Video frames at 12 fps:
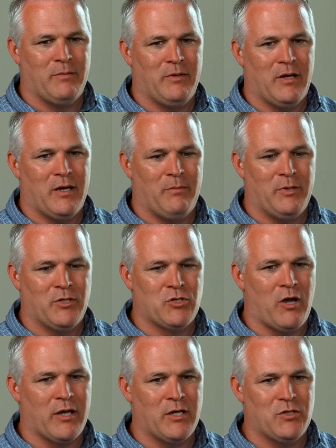Been
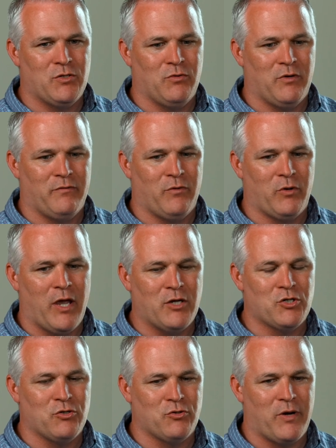talking to a
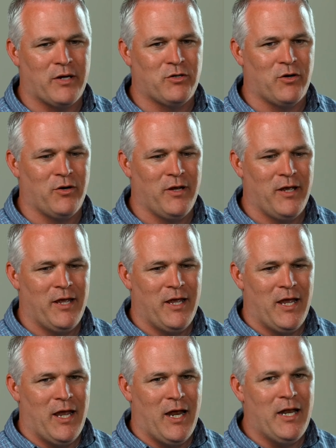vocation director,
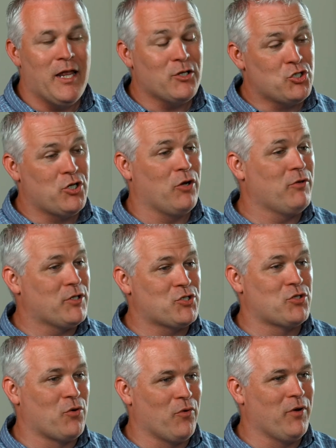and he had shared this
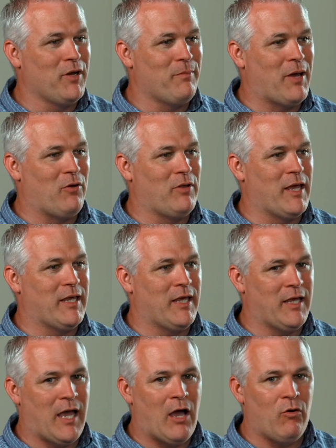story about
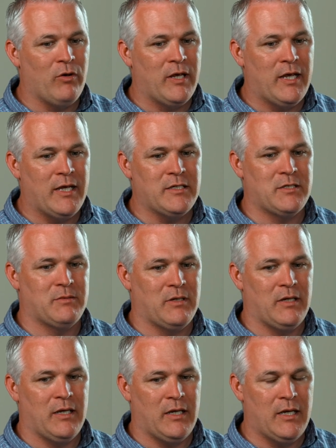like how
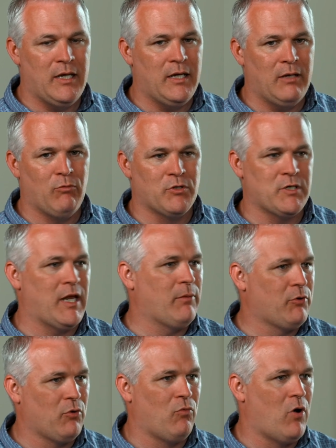he wasn't
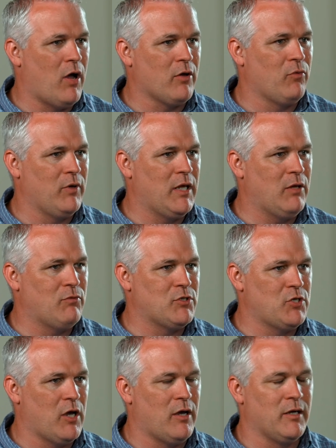able to walk when he
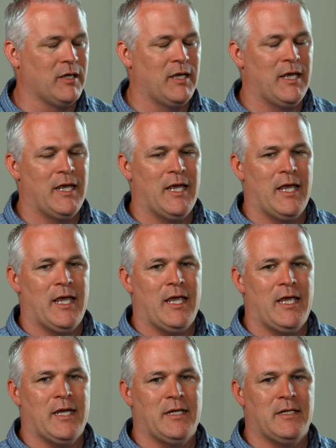was young,
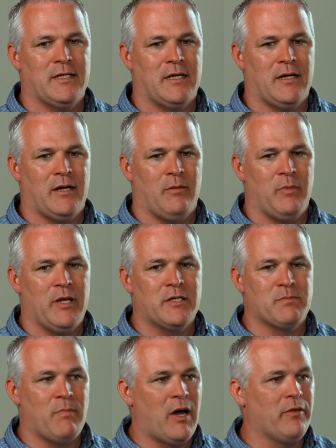and
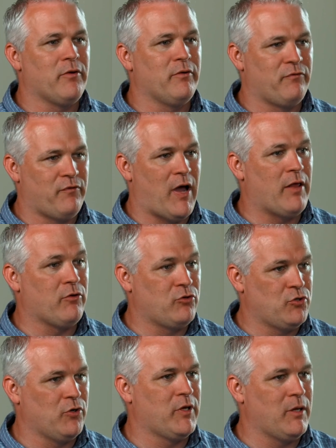his mother and father
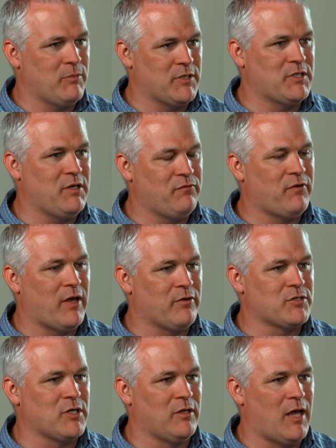took him to see Father
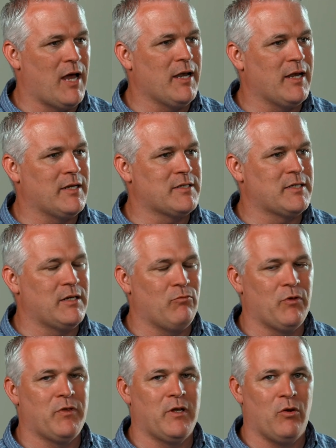Solanus, and
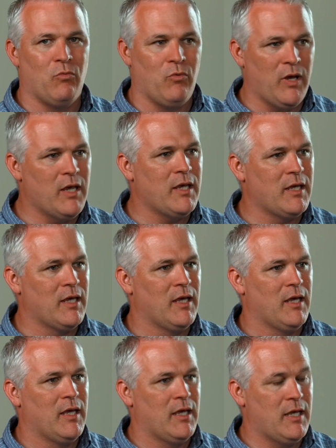within a week
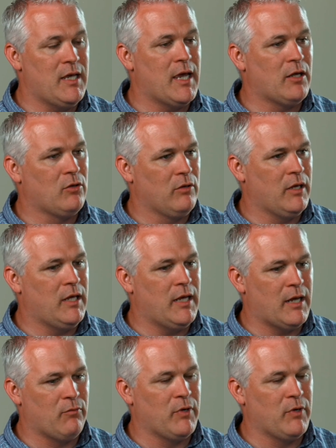he had